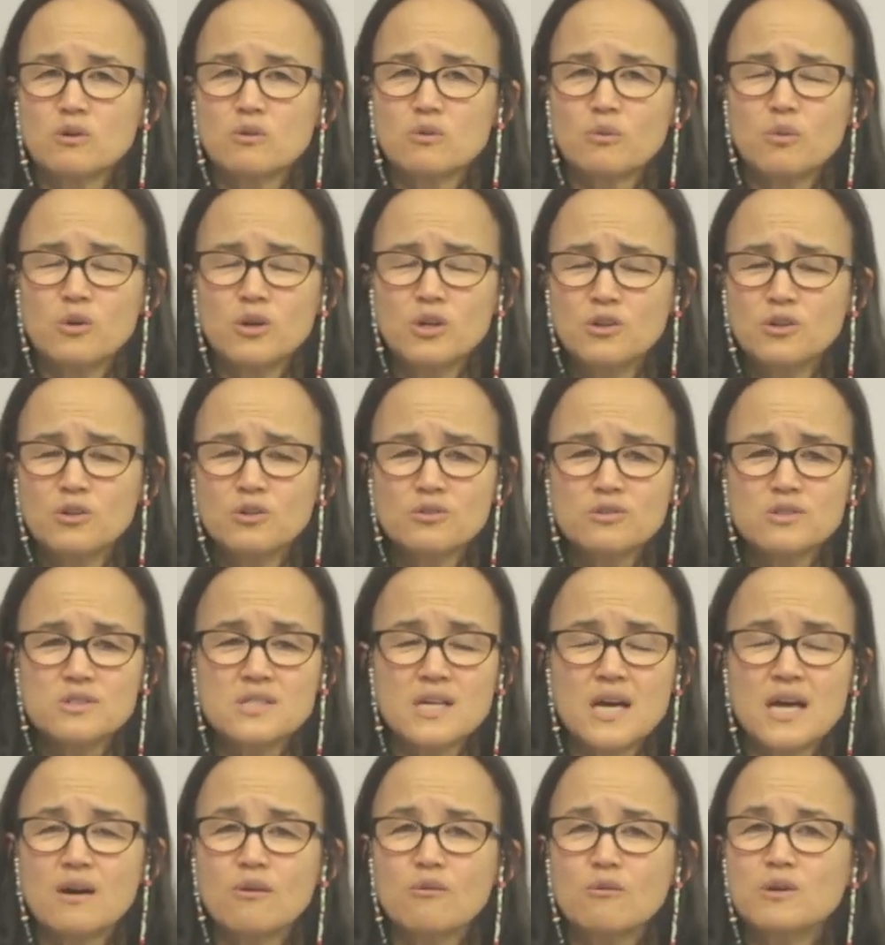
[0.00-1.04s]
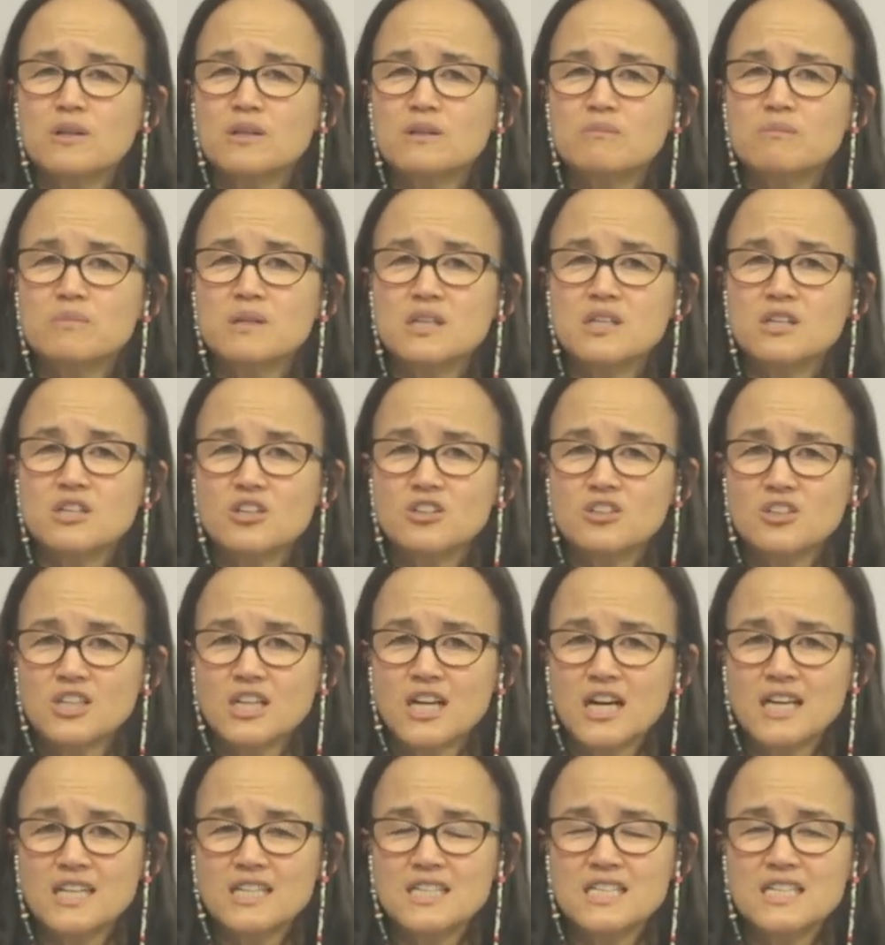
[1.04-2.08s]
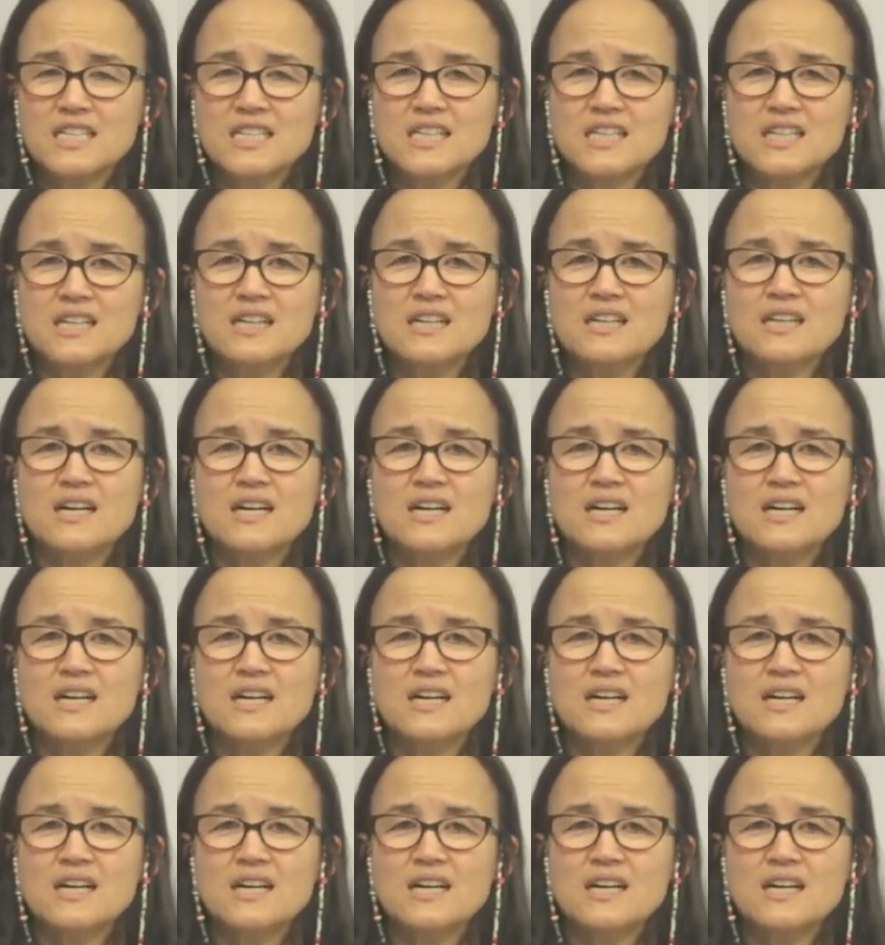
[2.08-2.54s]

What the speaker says: wounds, that wouldn't be a good idea.